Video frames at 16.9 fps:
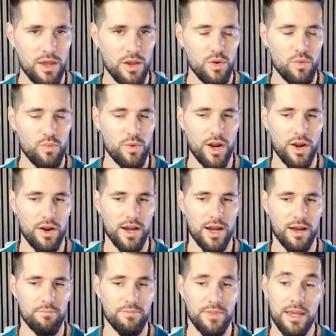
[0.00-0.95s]
Where,
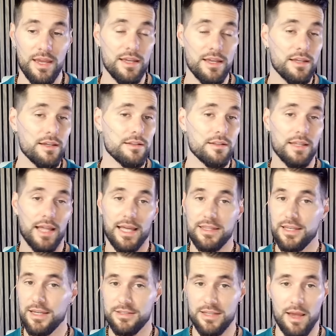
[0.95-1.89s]
um, like
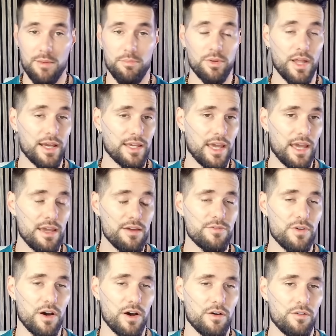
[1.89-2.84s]
the example I
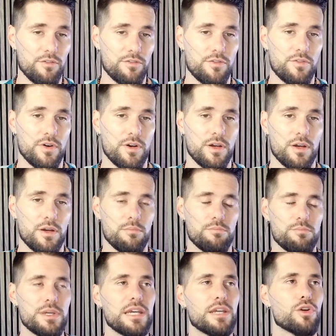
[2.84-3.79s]
gave of
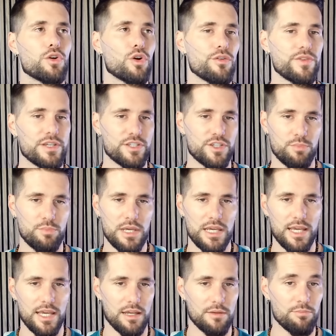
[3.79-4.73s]
being nervous
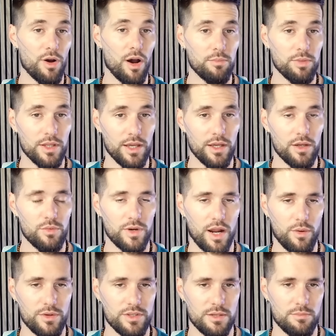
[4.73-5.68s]
speaking in public when
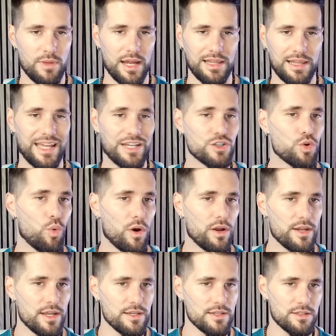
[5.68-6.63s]
I was in my late
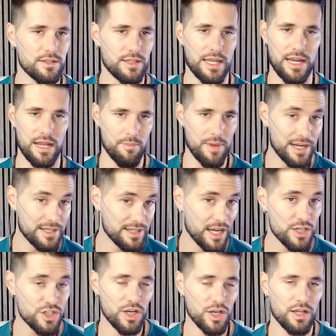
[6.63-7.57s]
20s leading a
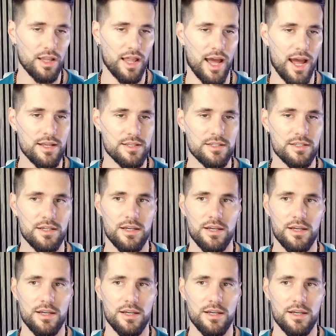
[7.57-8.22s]
meditation class,